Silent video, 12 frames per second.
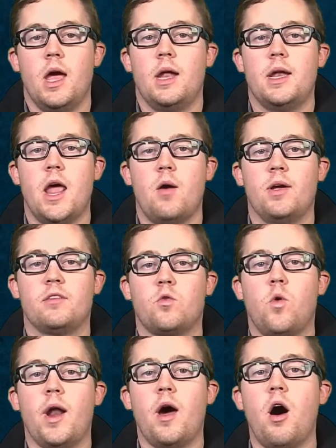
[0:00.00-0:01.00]
Now it's
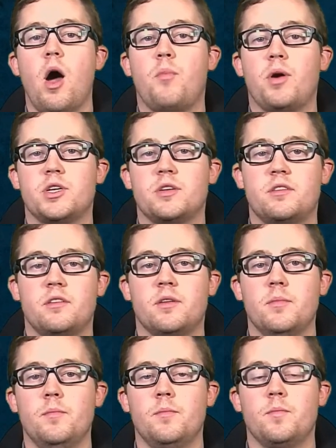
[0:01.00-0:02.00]
quite a high pressure
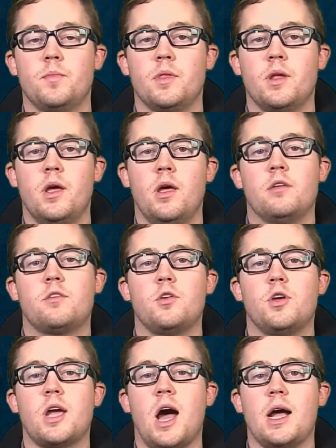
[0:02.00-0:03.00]
system, so you
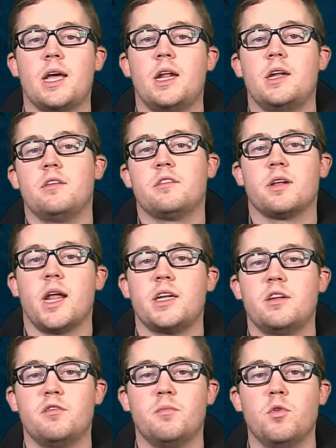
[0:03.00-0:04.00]
can't get any
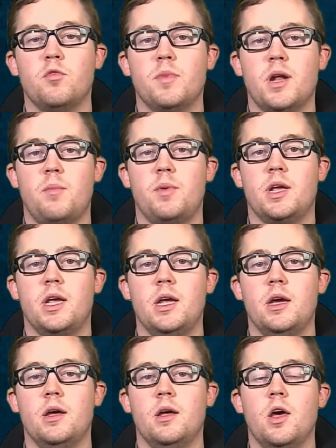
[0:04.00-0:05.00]
selective movement happening
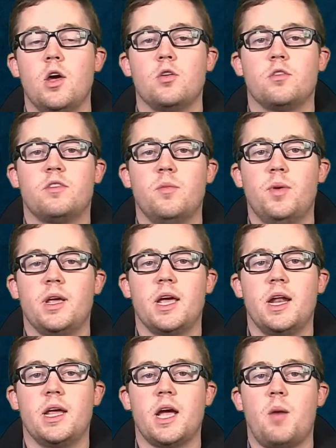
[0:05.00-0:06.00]
here. You're simply
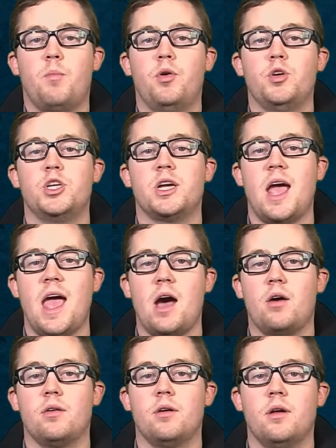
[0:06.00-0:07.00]
getting a pushing
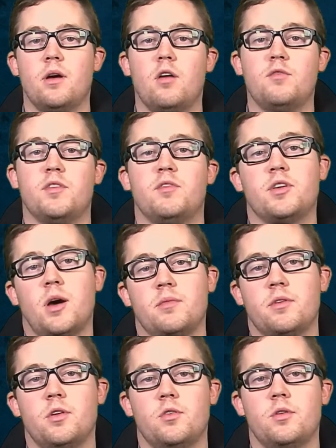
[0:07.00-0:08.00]
out of different types of
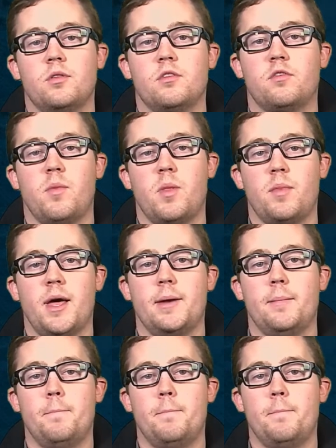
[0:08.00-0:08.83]
nutrients from the blood.